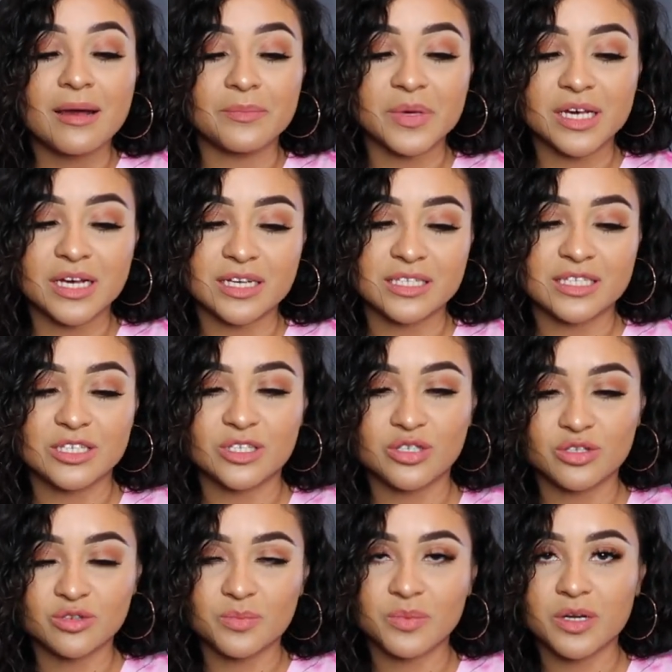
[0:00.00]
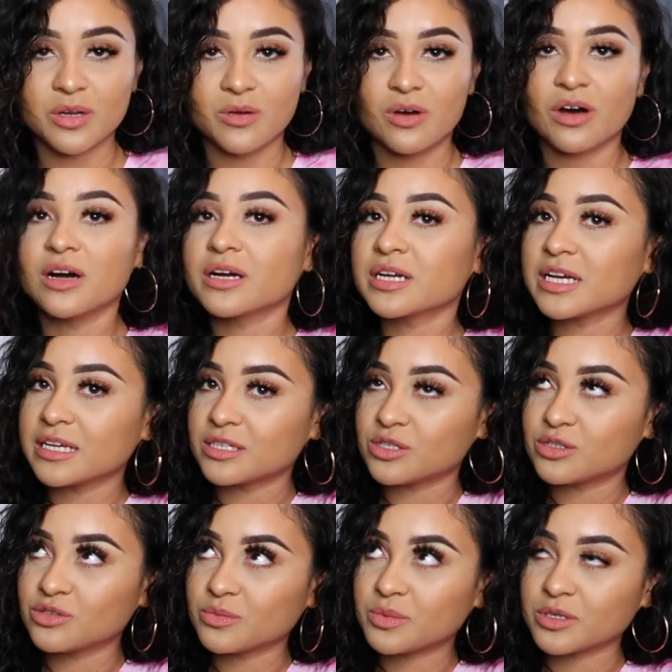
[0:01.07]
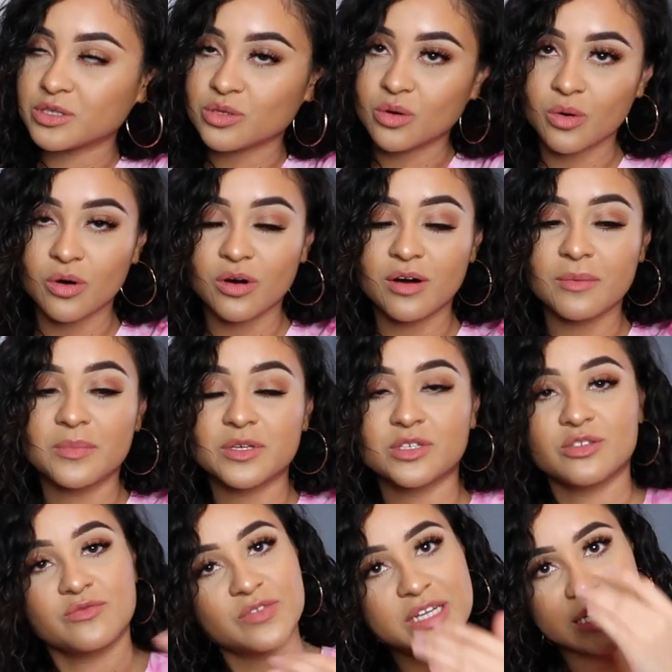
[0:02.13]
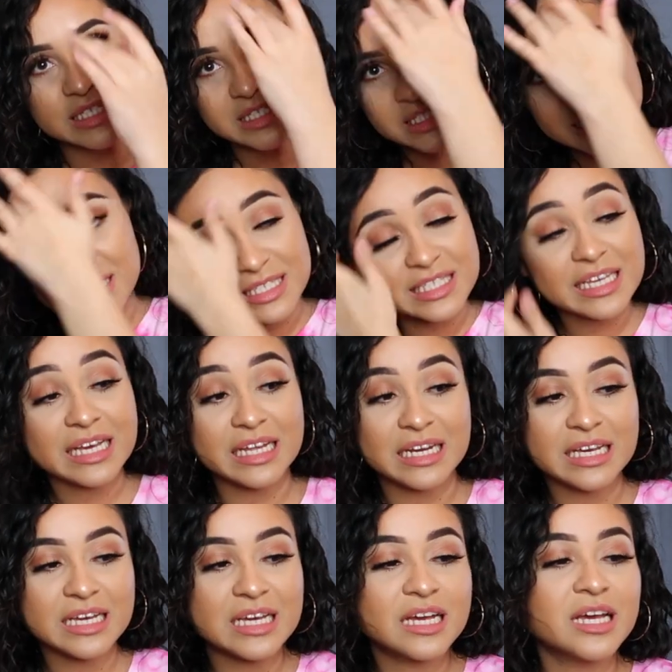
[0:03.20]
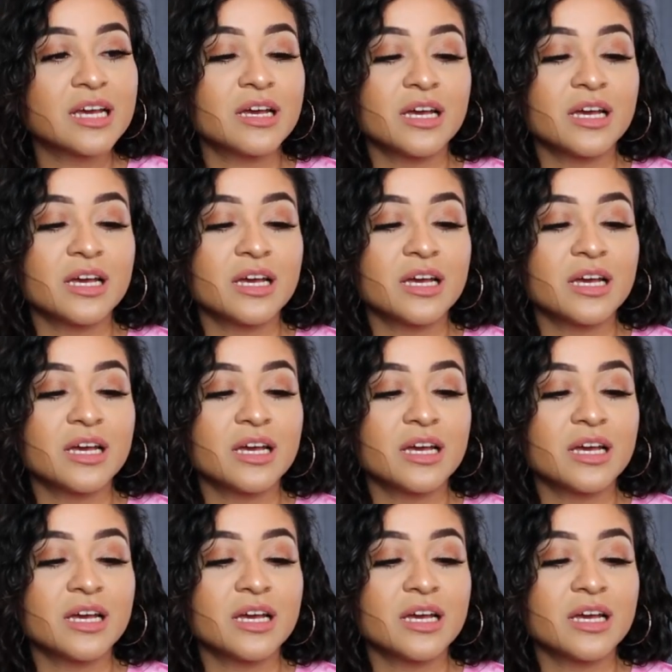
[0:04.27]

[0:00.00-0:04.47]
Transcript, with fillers: because he's super long and super tall but really skinny.